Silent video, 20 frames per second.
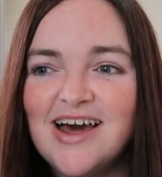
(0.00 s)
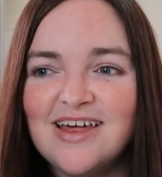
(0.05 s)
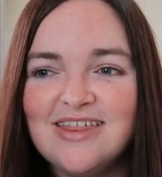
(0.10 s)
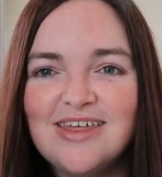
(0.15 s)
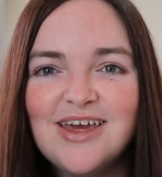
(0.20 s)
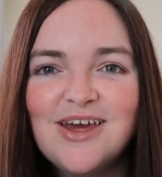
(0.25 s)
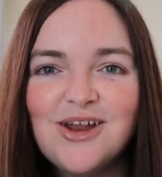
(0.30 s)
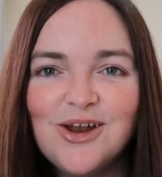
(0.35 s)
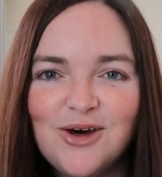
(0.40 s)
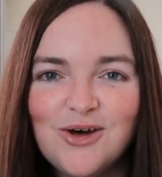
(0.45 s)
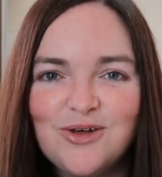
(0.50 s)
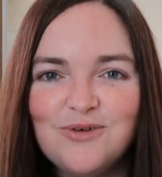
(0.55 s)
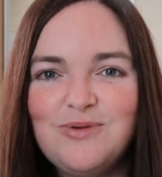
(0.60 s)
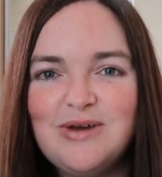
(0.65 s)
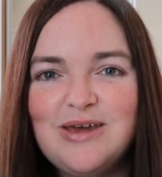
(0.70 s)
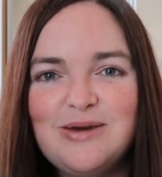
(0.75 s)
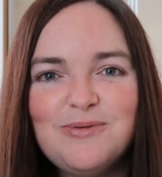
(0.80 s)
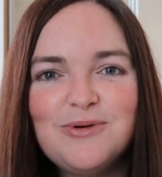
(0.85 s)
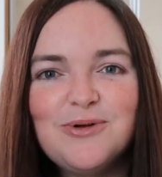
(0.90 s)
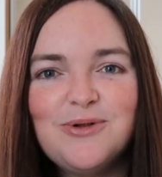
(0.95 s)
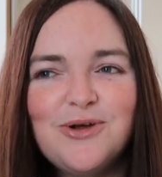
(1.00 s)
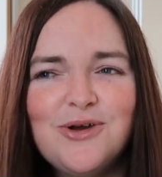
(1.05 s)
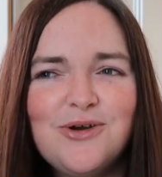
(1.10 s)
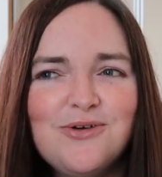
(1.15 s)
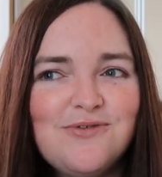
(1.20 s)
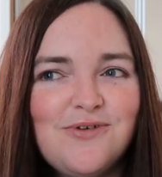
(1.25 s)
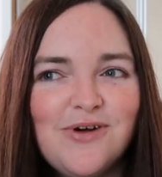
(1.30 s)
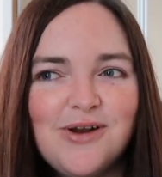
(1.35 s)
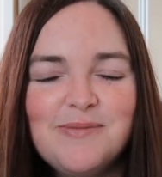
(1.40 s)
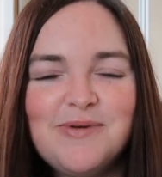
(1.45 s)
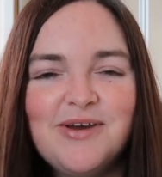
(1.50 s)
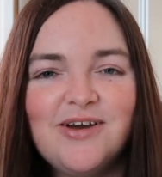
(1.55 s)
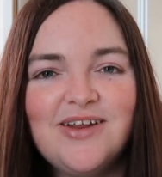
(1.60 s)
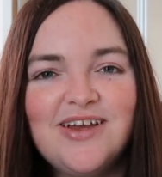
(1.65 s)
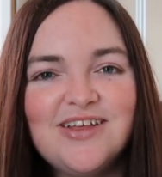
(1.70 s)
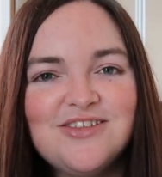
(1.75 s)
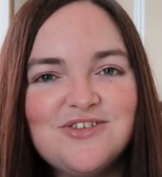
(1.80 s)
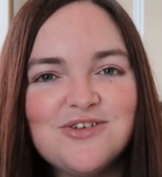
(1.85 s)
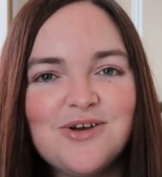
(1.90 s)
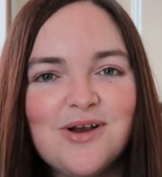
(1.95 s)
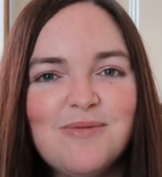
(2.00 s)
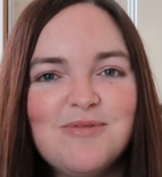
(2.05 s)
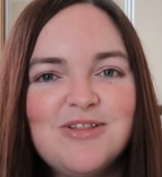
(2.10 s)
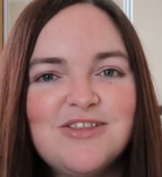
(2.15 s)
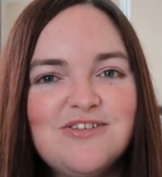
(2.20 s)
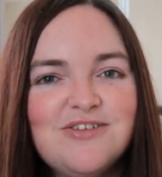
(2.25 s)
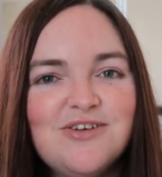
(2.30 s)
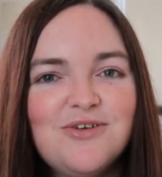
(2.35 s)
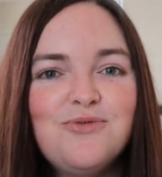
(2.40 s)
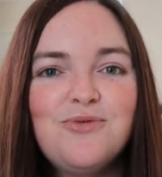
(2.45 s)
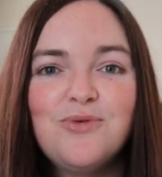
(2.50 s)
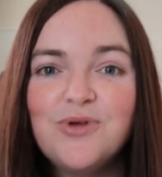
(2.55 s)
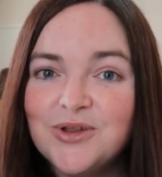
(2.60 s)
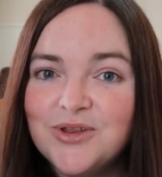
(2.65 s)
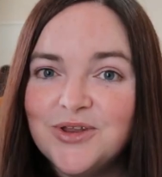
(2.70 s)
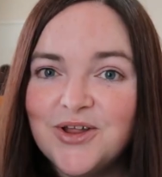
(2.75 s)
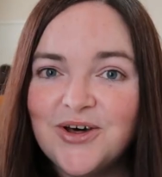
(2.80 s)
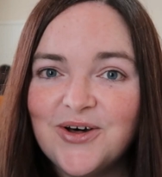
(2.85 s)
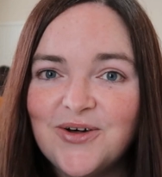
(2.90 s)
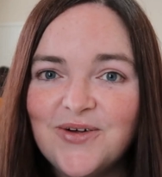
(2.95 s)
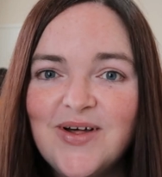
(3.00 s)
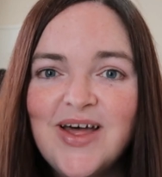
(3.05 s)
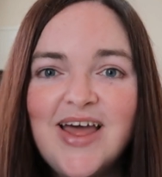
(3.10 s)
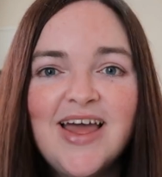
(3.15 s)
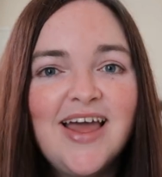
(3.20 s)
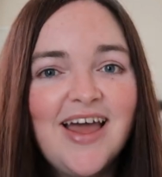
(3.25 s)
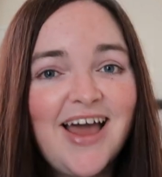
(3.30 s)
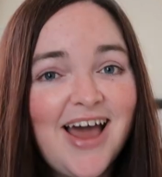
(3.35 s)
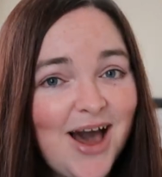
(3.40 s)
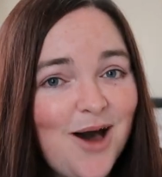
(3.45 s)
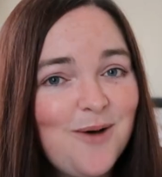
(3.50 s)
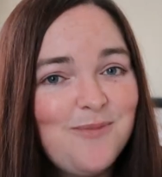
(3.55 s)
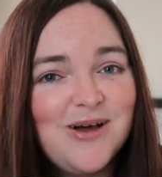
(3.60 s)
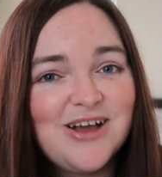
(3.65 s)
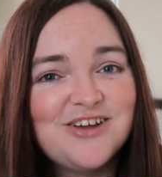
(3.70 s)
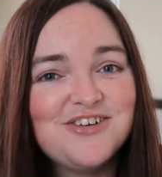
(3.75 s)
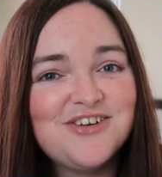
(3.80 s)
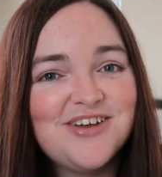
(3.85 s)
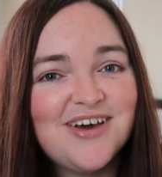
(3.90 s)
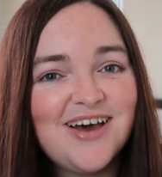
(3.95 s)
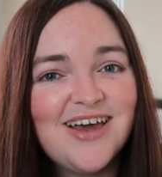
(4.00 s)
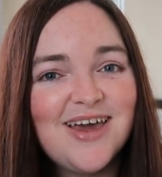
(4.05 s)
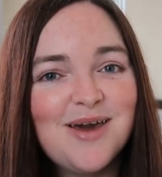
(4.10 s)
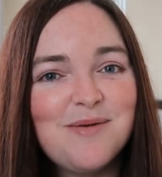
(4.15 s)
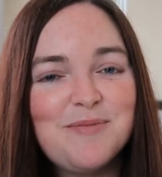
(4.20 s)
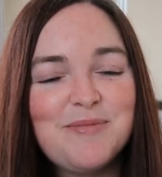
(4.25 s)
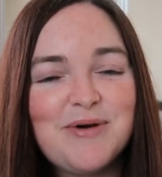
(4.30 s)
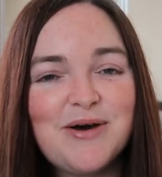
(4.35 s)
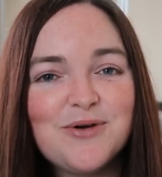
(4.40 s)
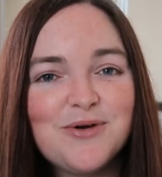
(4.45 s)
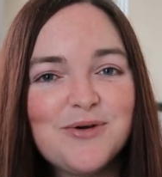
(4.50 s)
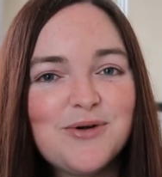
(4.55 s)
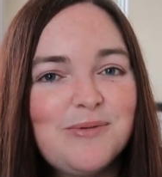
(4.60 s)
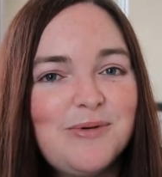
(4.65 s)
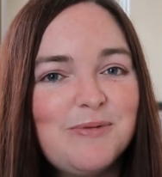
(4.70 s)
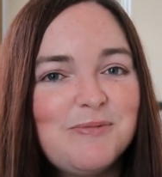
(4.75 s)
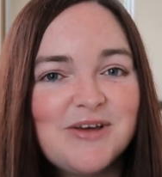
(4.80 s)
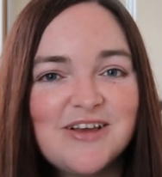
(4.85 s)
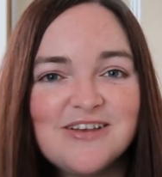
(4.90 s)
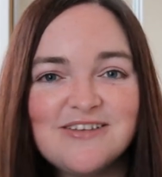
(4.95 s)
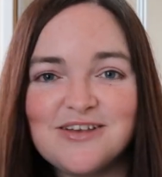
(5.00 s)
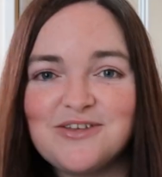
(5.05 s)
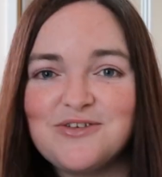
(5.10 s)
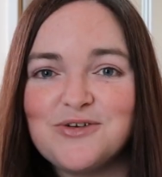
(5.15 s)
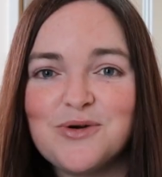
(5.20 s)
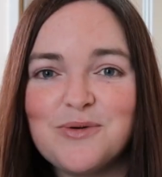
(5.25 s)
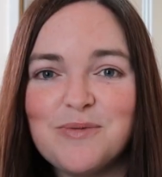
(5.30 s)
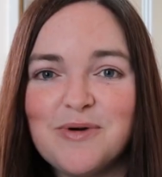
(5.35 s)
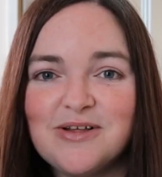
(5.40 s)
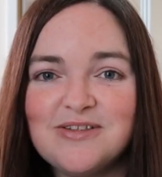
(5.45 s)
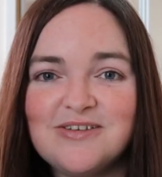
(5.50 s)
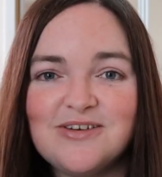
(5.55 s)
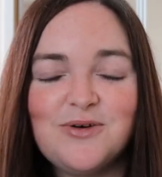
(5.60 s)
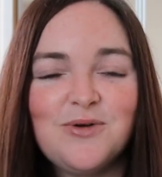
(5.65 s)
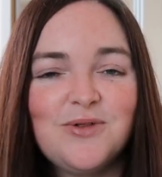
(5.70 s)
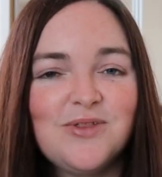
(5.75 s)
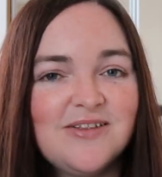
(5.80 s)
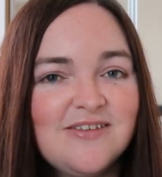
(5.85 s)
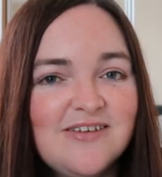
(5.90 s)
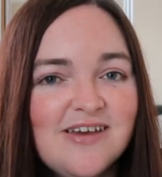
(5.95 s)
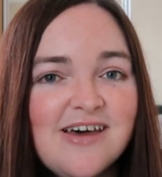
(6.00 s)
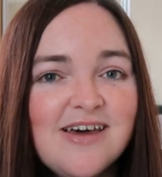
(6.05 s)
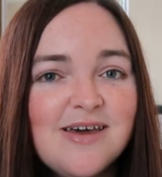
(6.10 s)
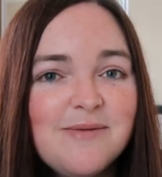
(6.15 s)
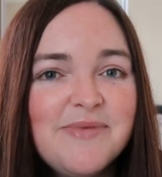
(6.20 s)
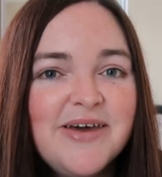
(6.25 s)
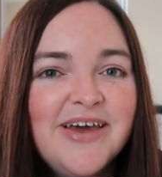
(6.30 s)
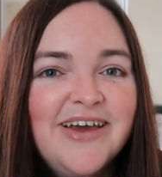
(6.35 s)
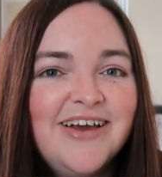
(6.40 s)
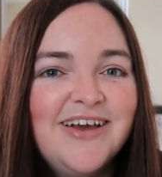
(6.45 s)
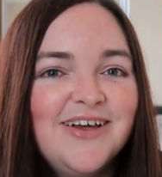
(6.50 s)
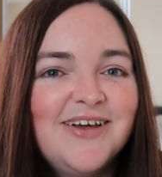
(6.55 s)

I think a lot of people who follow me on Instagram and stuff will know how passionate I am about grooming because I talk about it all the time.